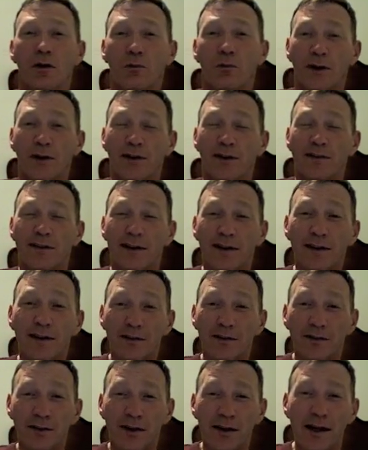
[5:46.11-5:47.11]
We see
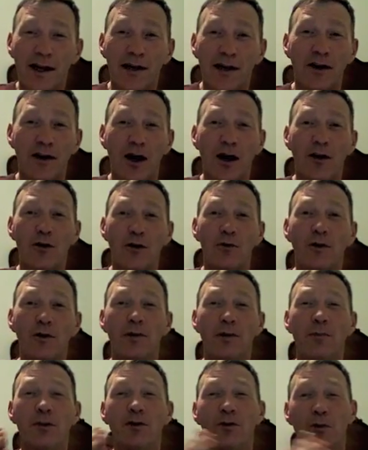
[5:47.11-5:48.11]
this today not only
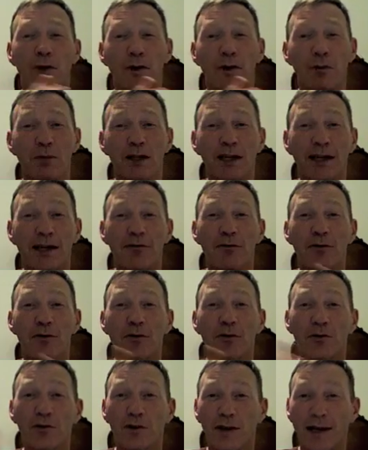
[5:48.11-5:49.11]
between
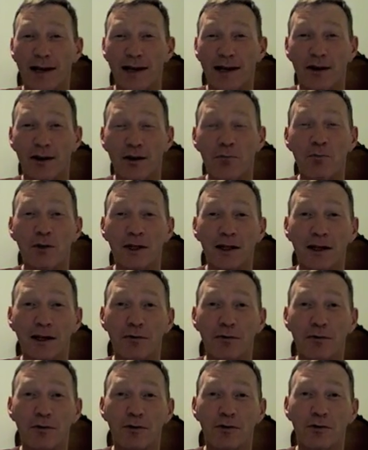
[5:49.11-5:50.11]
believers and
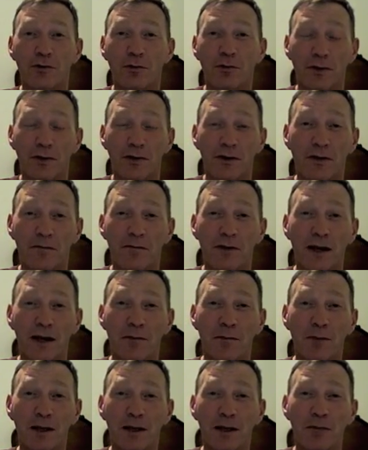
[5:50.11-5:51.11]
unbelievers within a
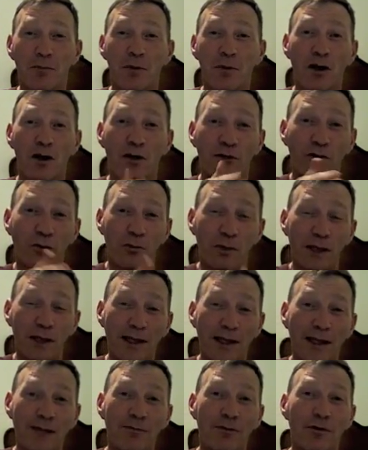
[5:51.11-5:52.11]
family, but also
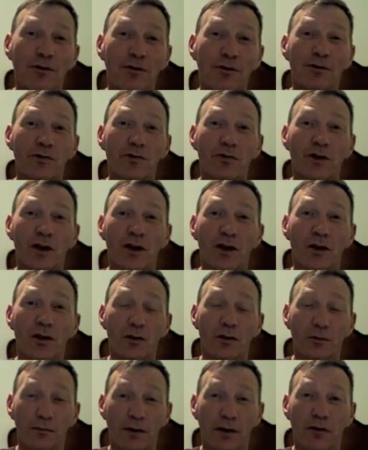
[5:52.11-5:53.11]
believers
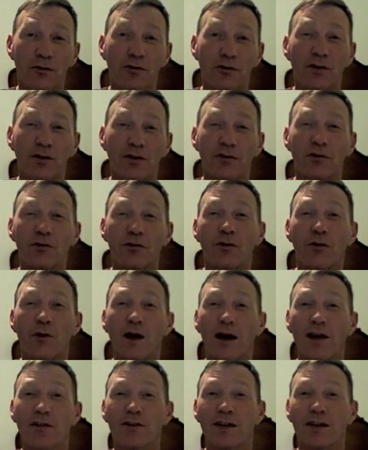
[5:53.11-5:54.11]
who follow Jesus
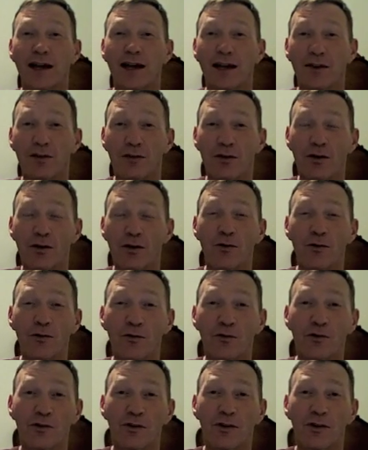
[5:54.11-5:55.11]
Christ and
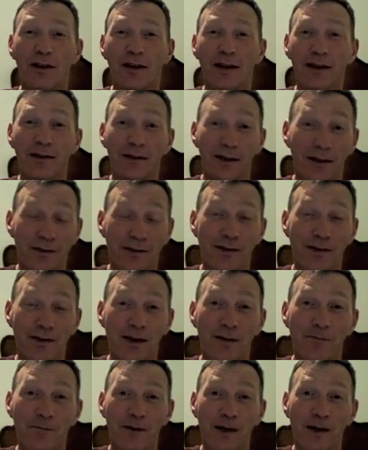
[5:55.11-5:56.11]
those in that
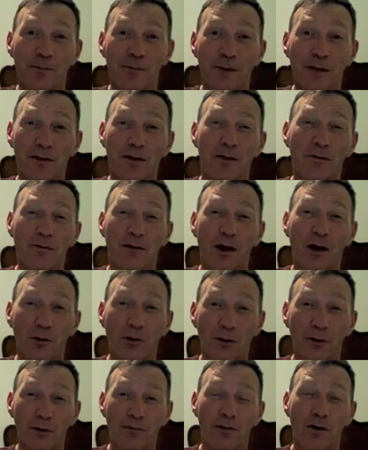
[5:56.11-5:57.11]
same family that are
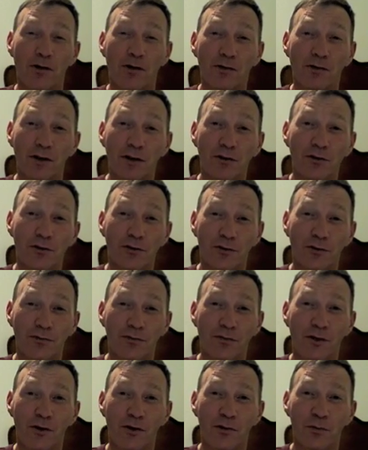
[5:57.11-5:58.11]
following false teachers and
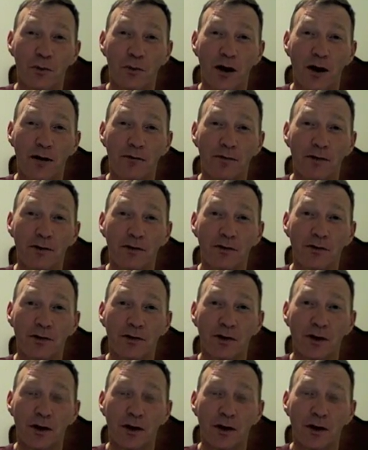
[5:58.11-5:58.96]
false prophets.